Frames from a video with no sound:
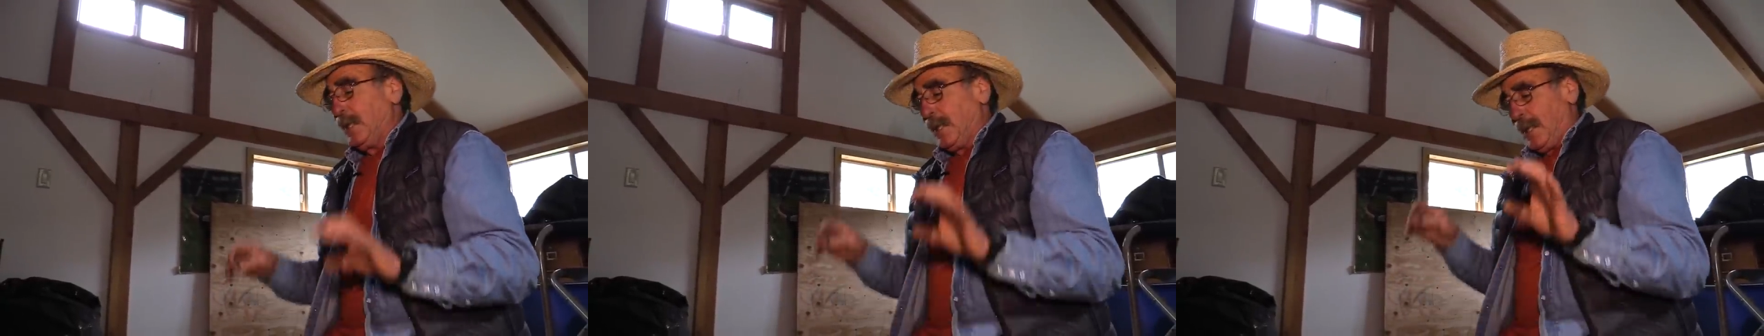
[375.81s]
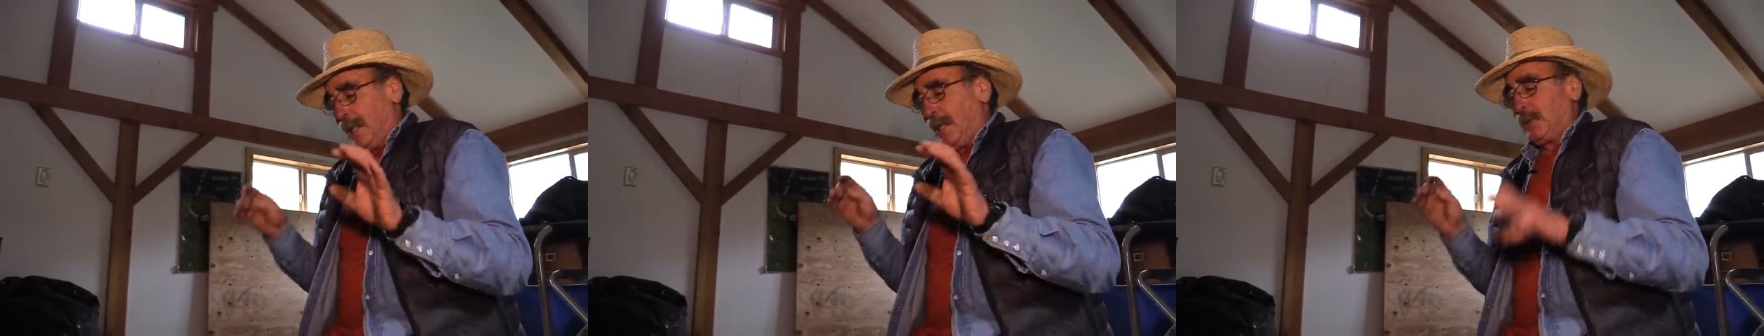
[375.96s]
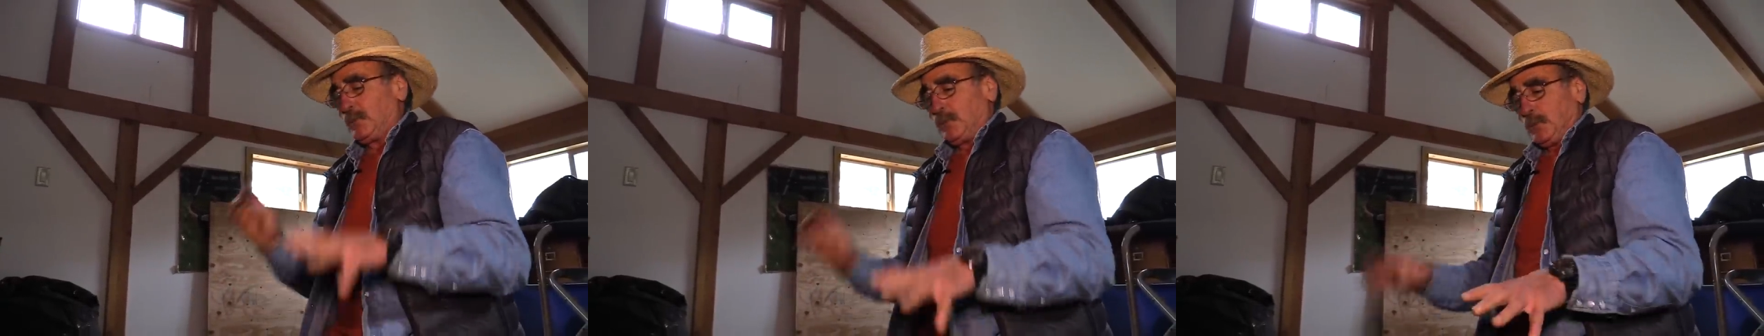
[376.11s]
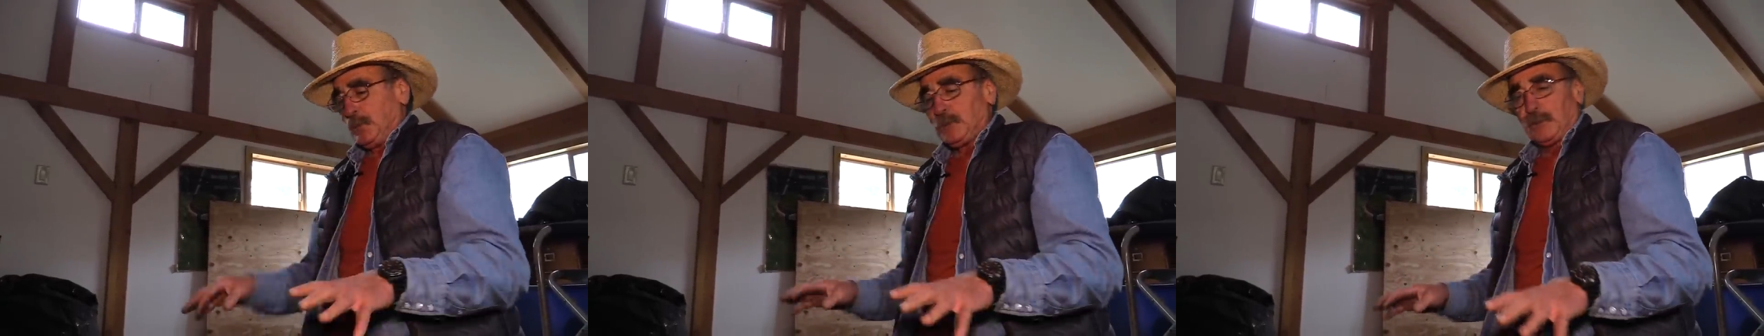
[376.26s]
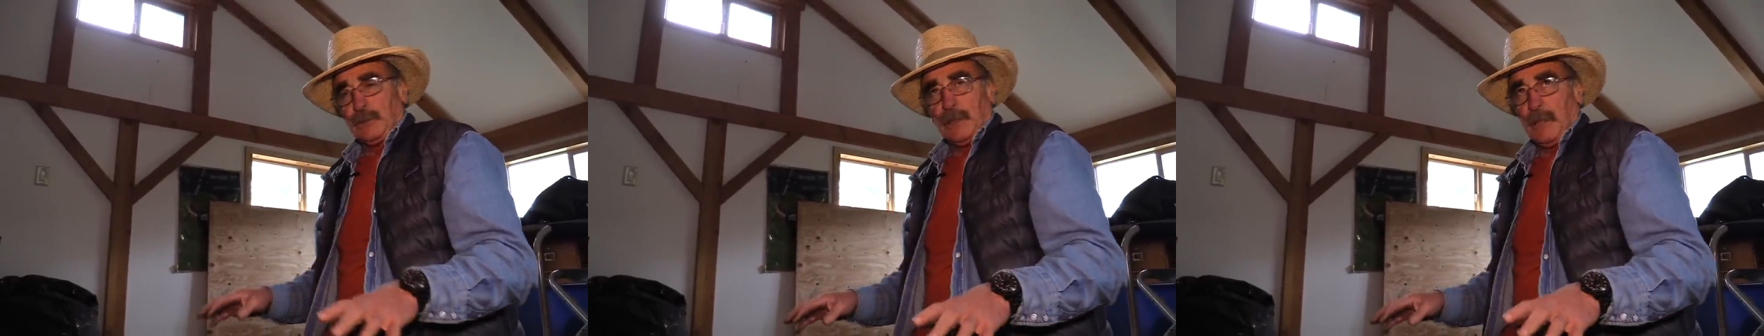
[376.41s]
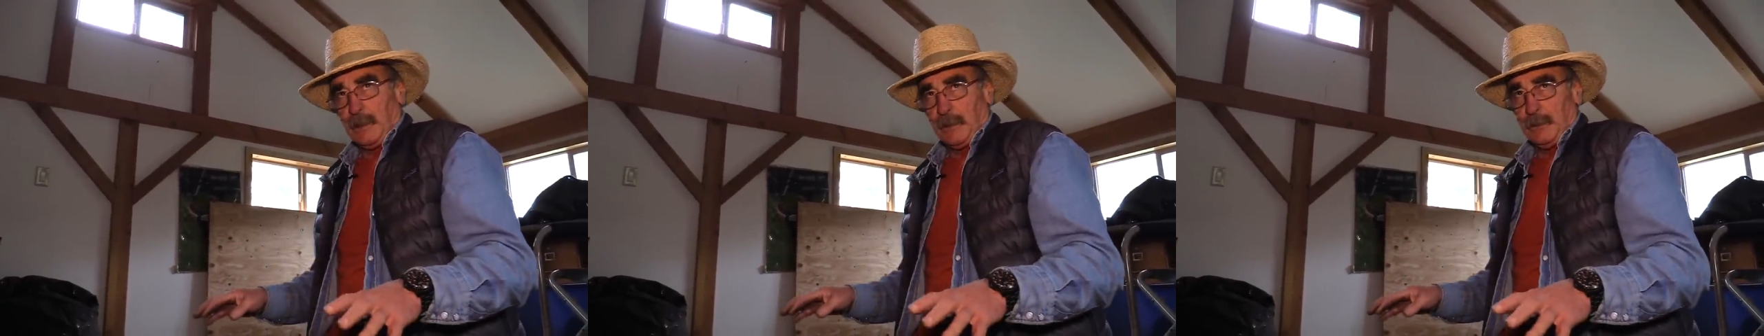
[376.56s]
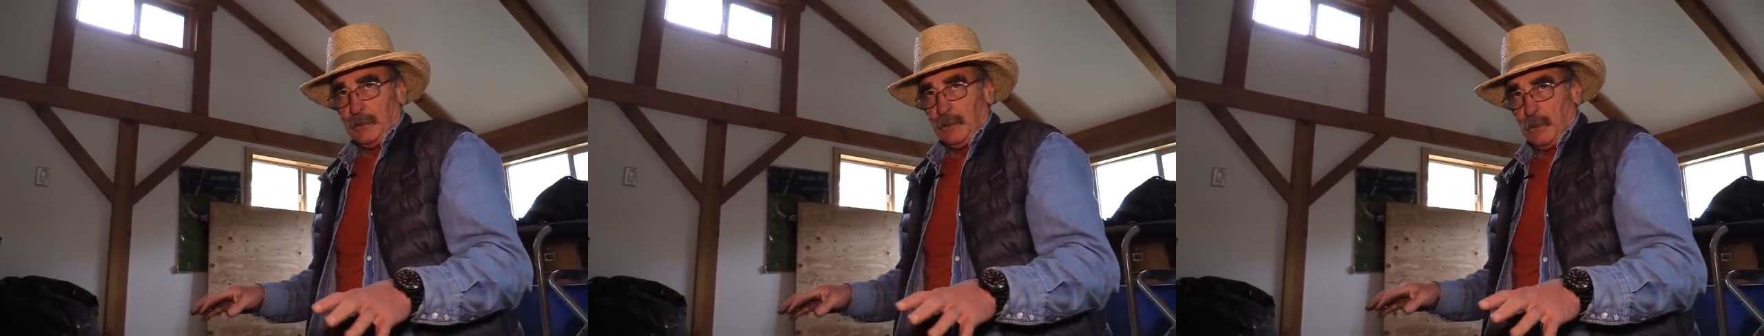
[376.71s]
actually
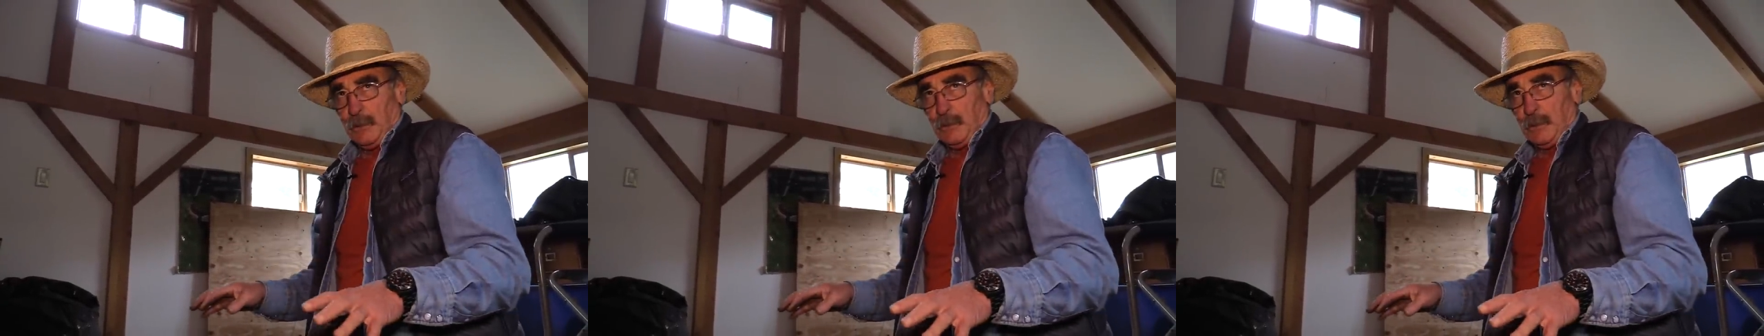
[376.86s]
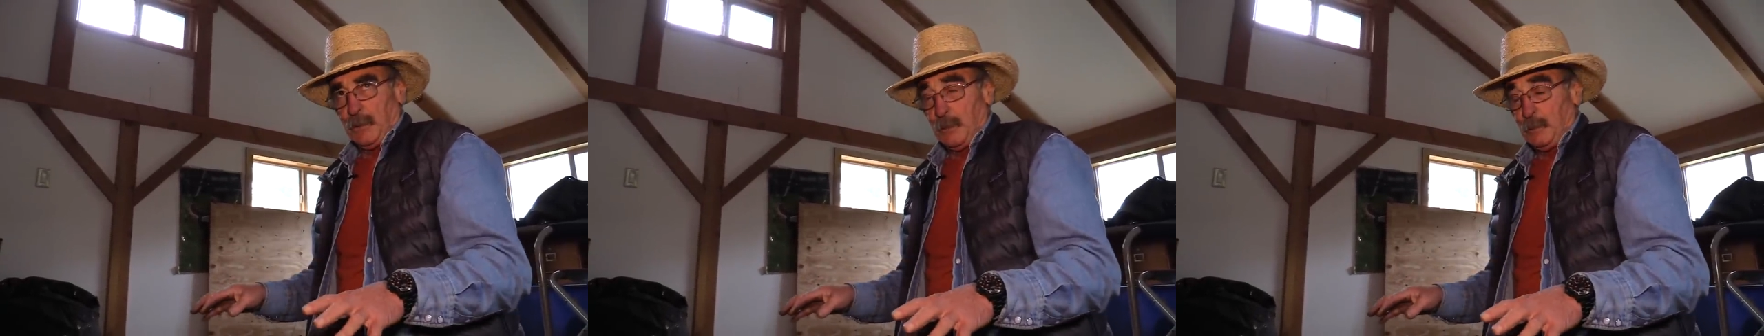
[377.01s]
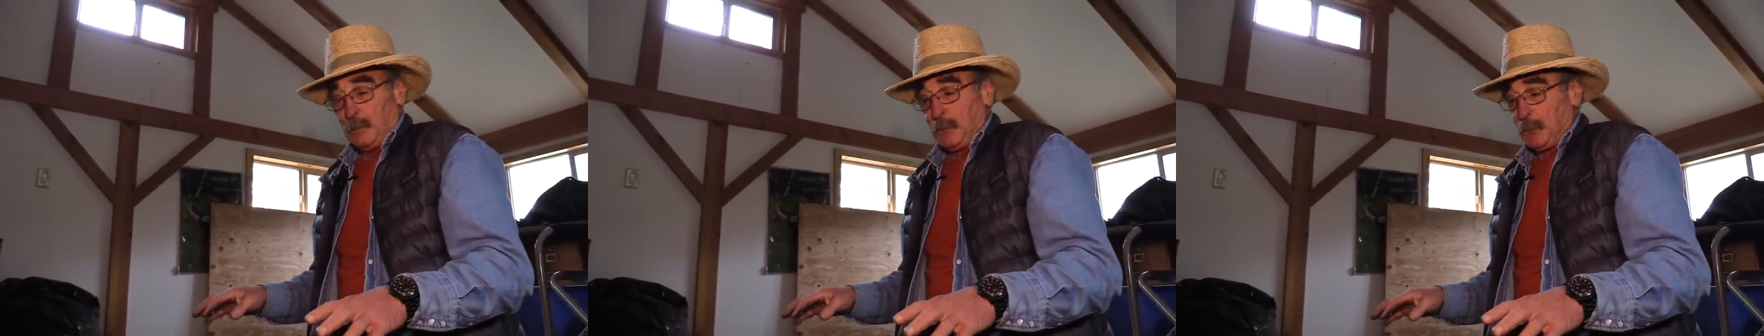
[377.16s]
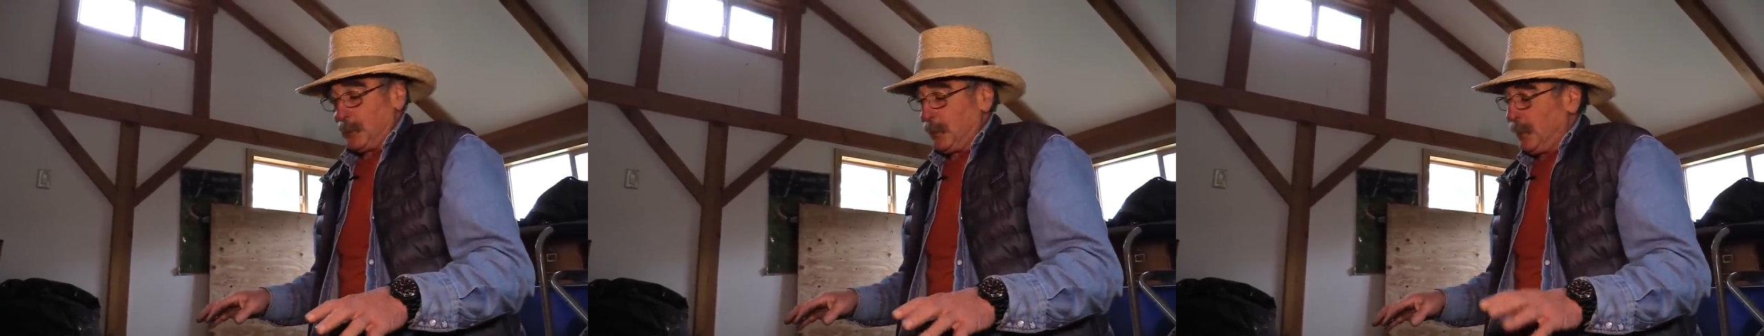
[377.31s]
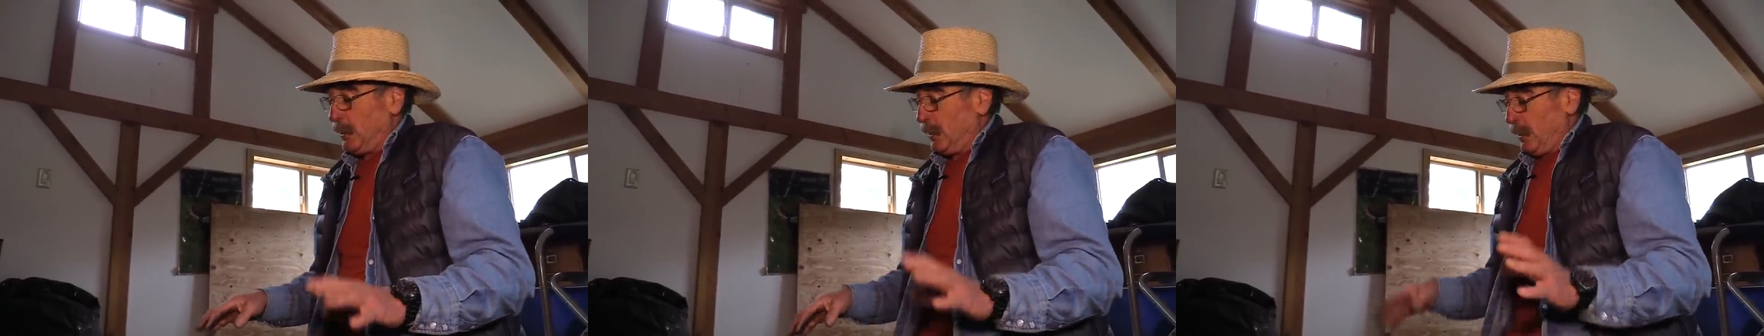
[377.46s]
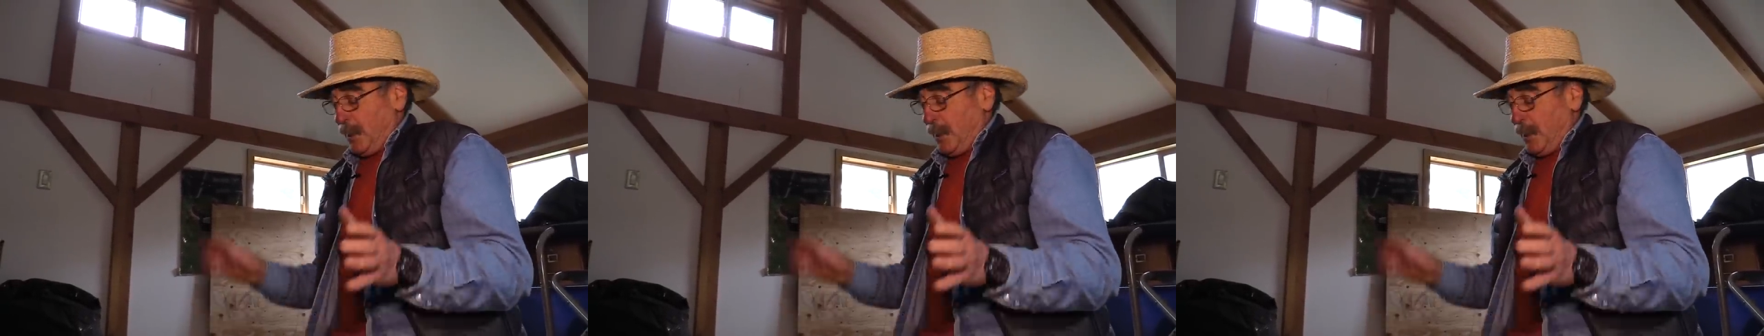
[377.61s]
checking your numbers.